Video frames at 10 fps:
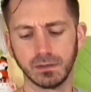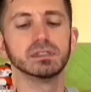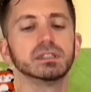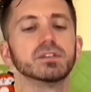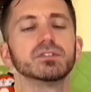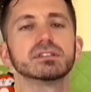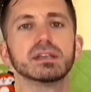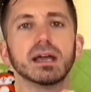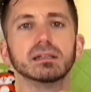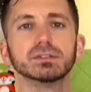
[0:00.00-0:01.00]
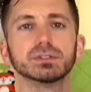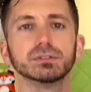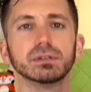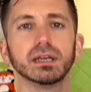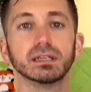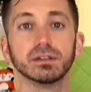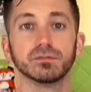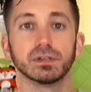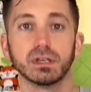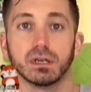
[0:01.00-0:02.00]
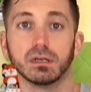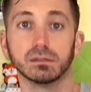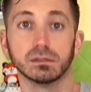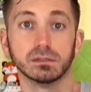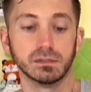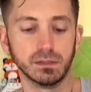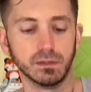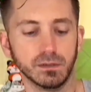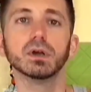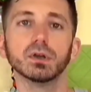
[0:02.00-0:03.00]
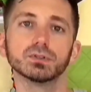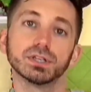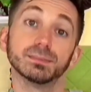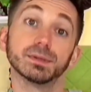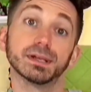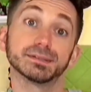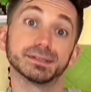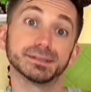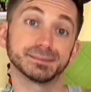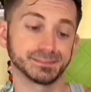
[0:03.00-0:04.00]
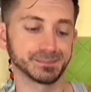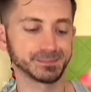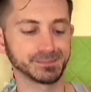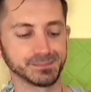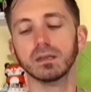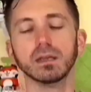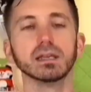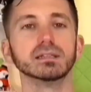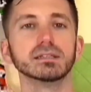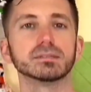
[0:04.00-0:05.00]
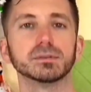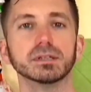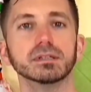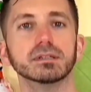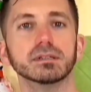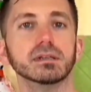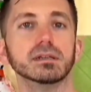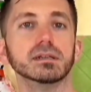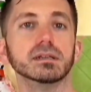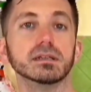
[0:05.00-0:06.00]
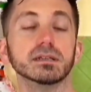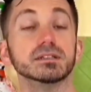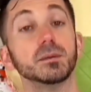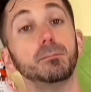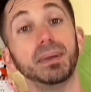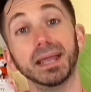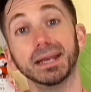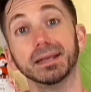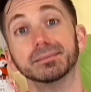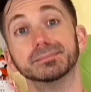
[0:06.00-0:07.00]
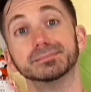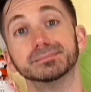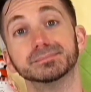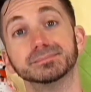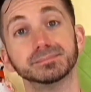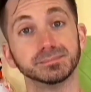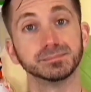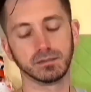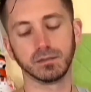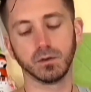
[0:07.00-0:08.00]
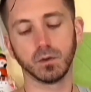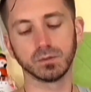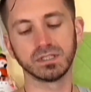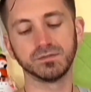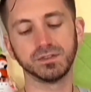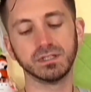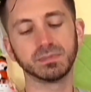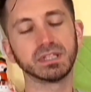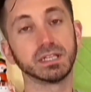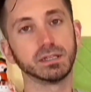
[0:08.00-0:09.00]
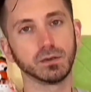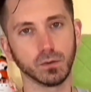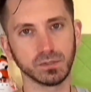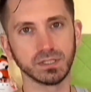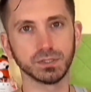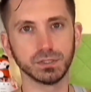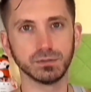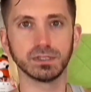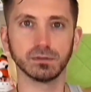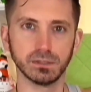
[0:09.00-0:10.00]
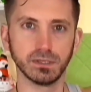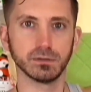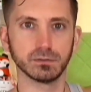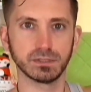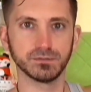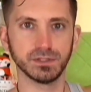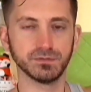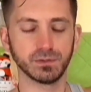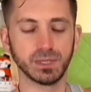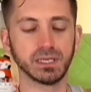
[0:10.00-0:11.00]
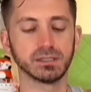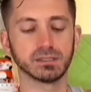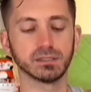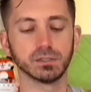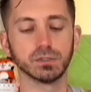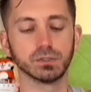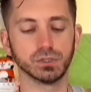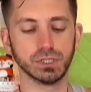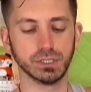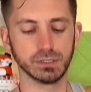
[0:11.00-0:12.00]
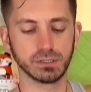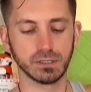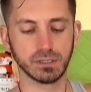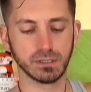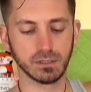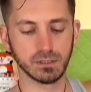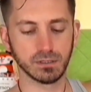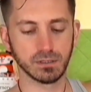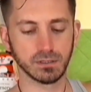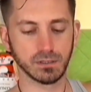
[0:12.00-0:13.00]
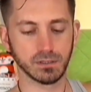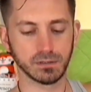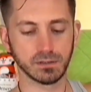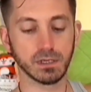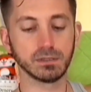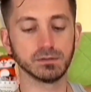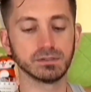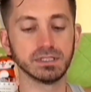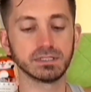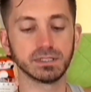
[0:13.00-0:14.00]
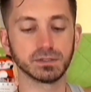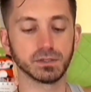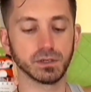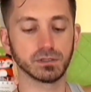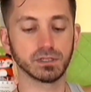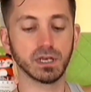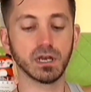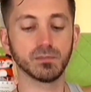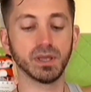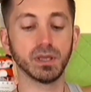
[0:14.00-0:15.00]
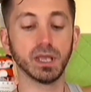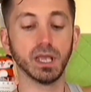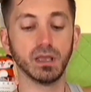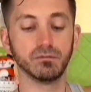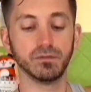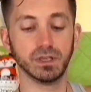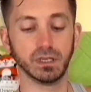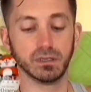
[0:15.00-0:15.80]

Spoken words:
different style of shoe and different color. Heart-shaped glasses. And this one is Penny. Holes in the feet, but then the holes in the shoe that go into the holes in the feet, the pegs. Genius. Because God knows these things are top heavy.